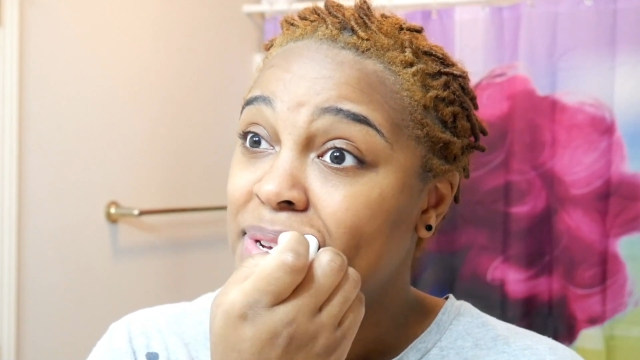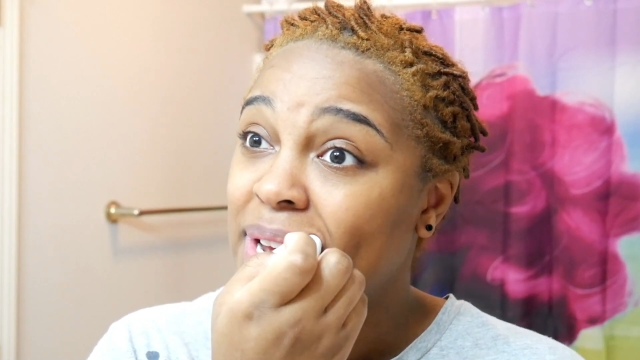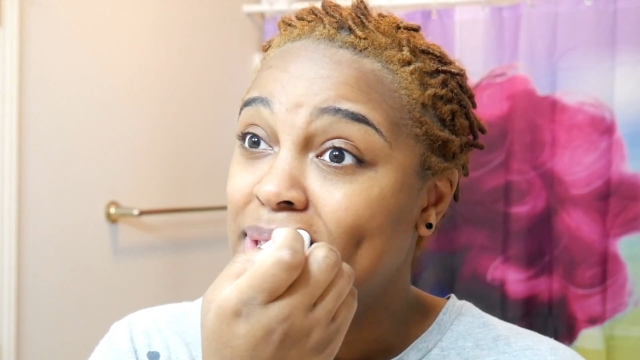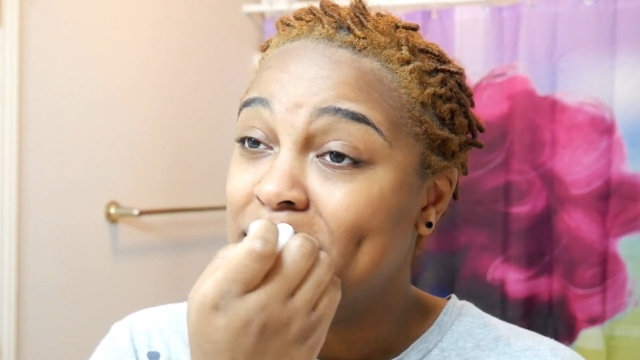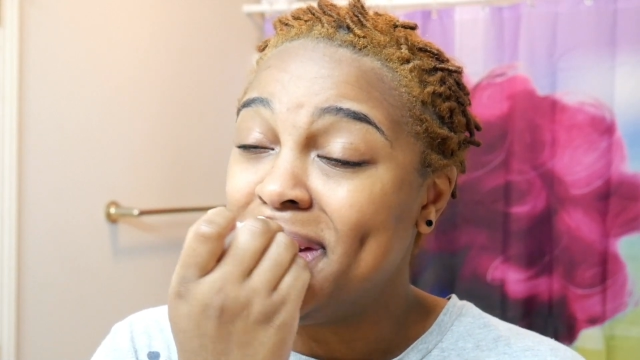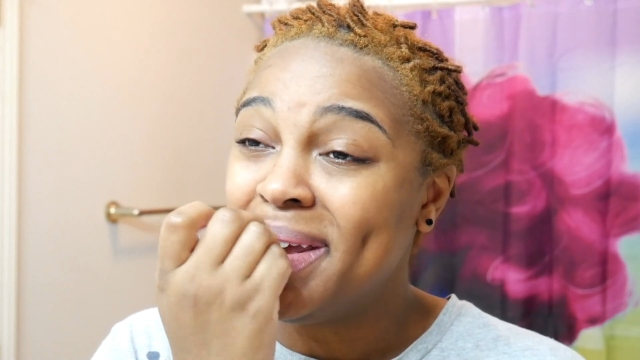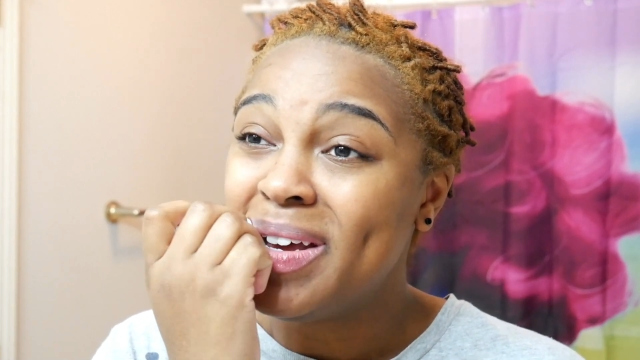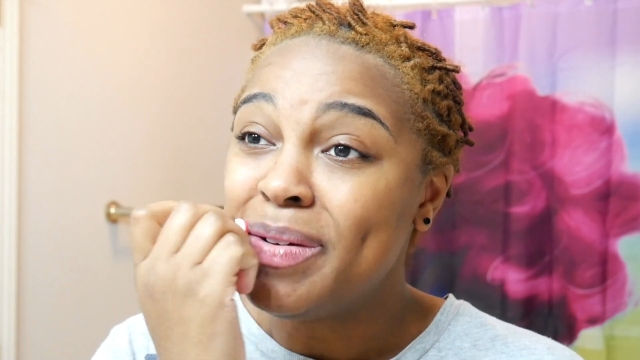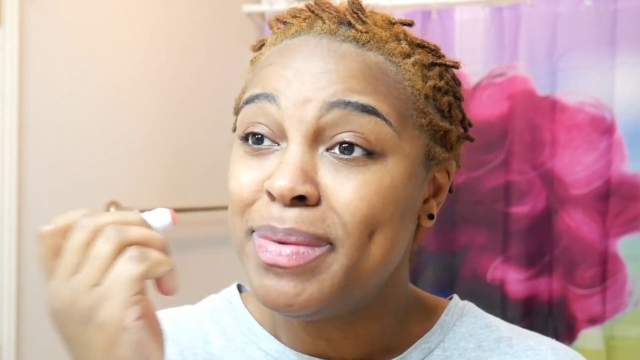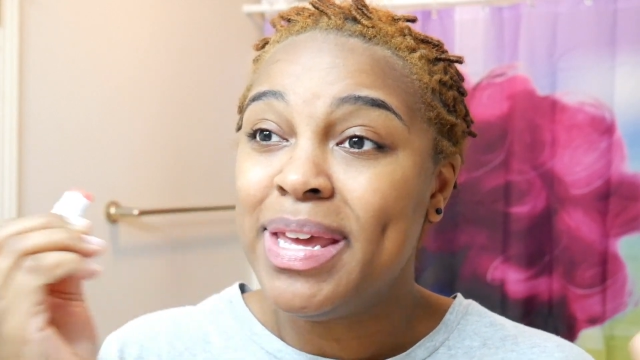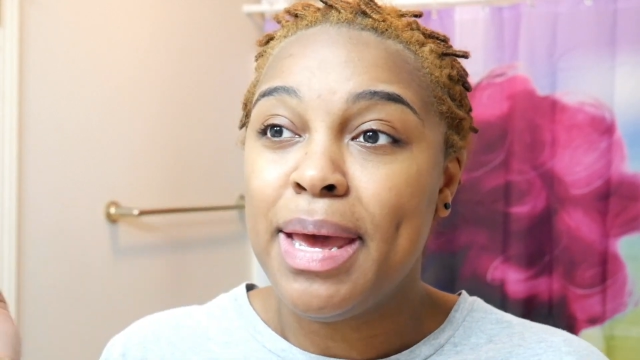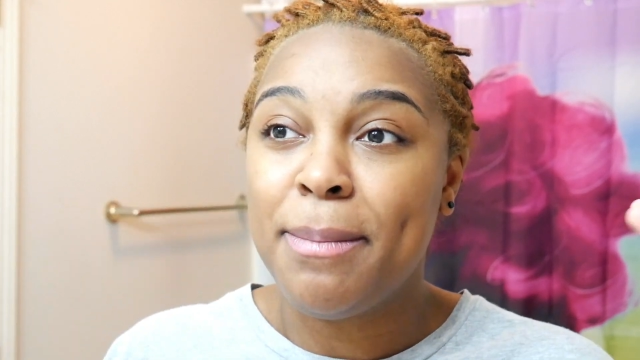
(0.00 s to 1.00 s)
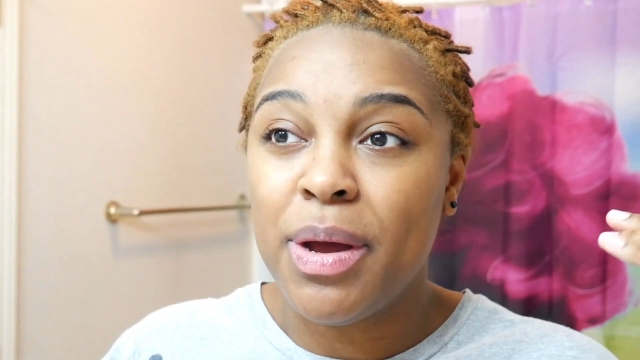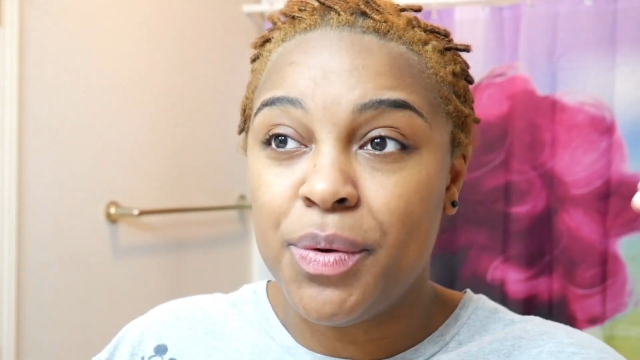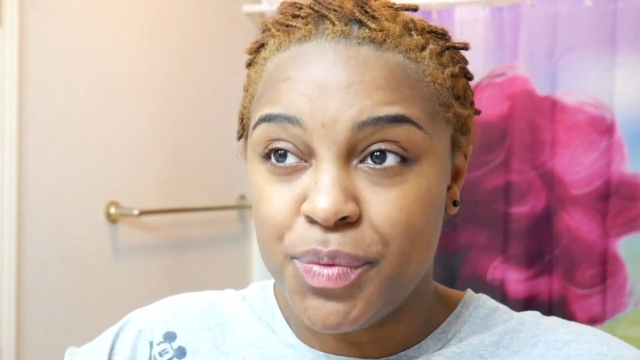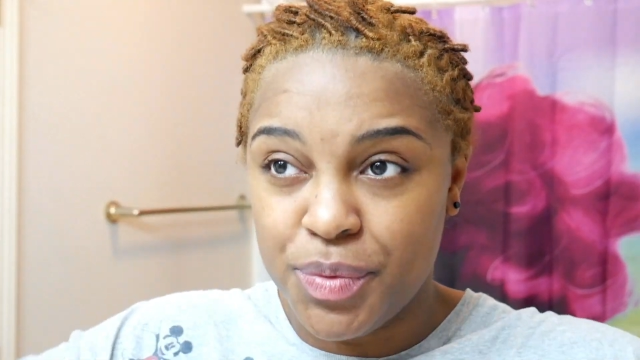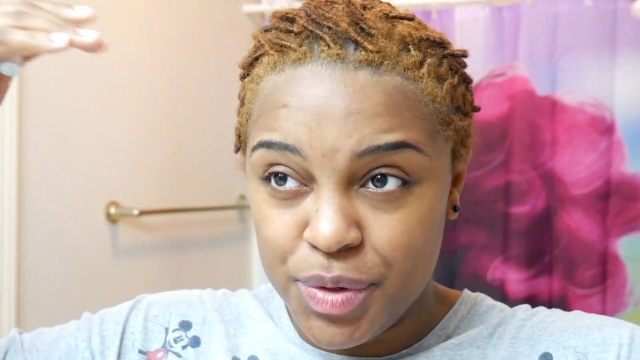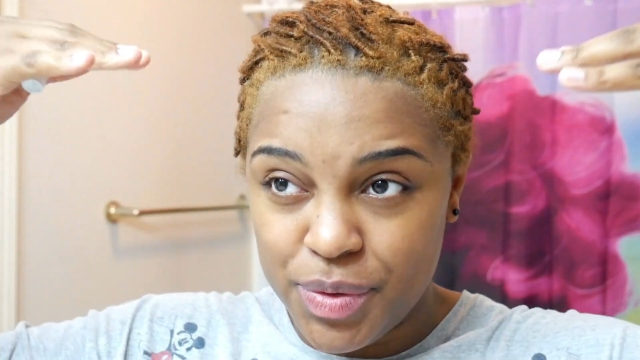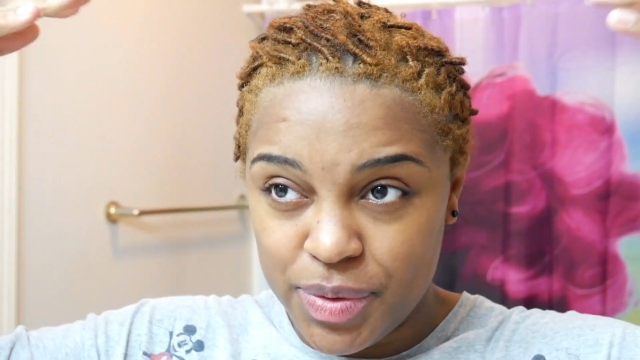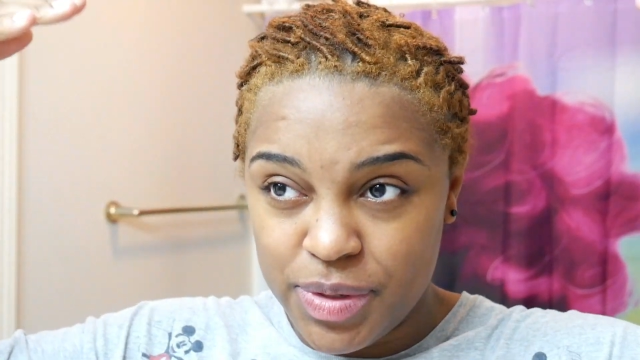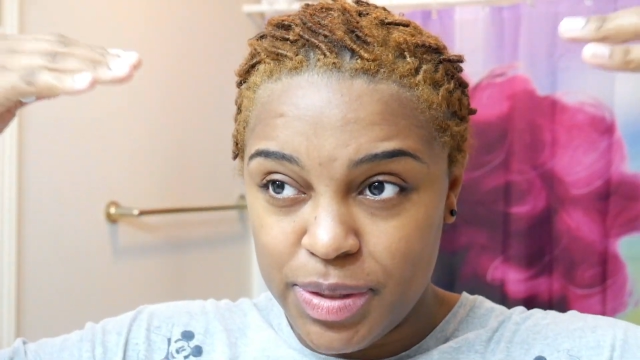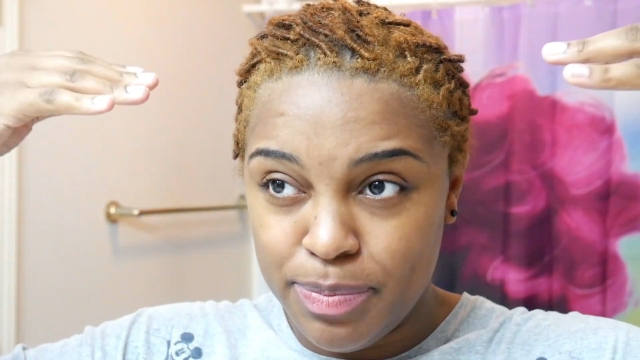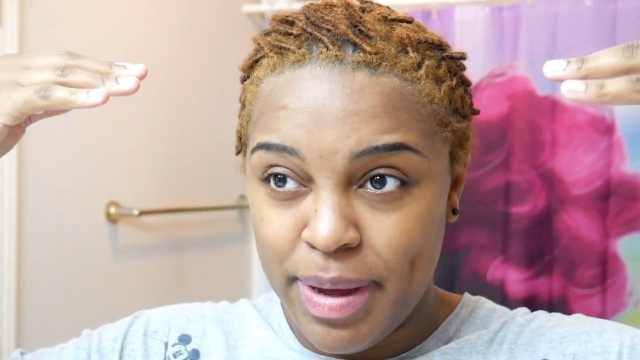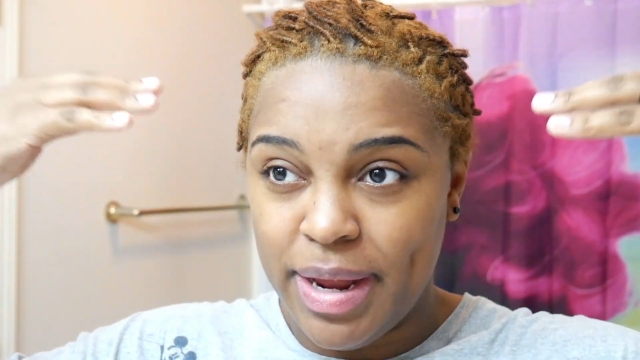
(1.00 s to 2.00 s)
And then it helped me get my
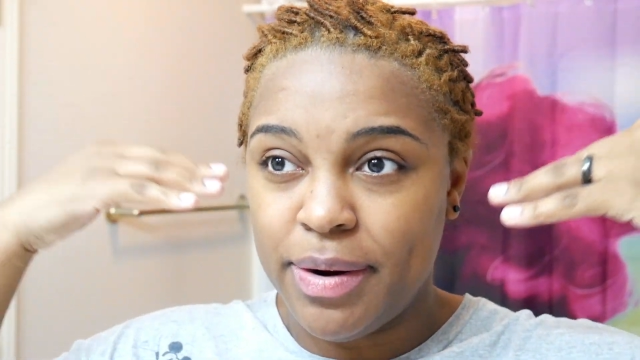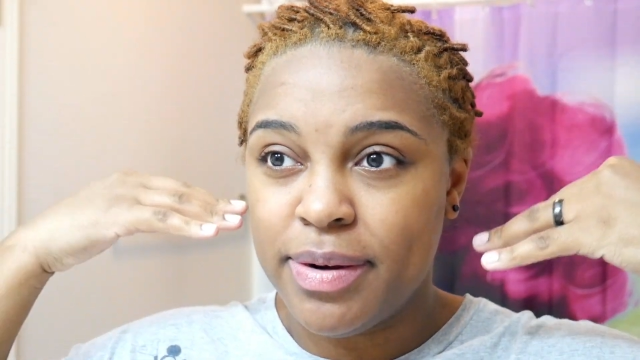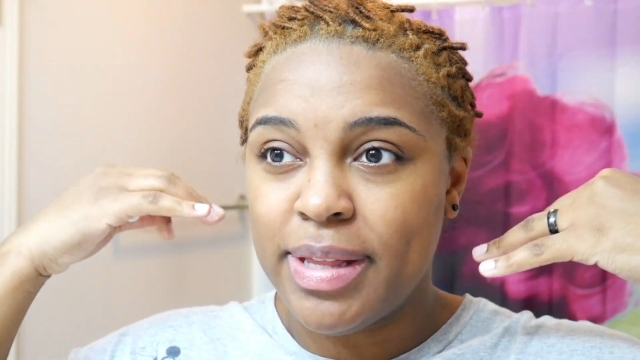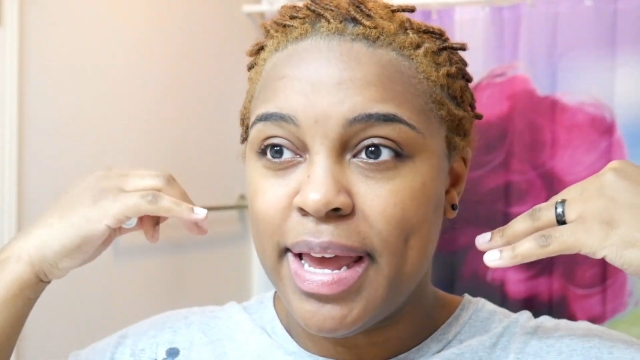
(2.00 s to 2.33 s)
roots better.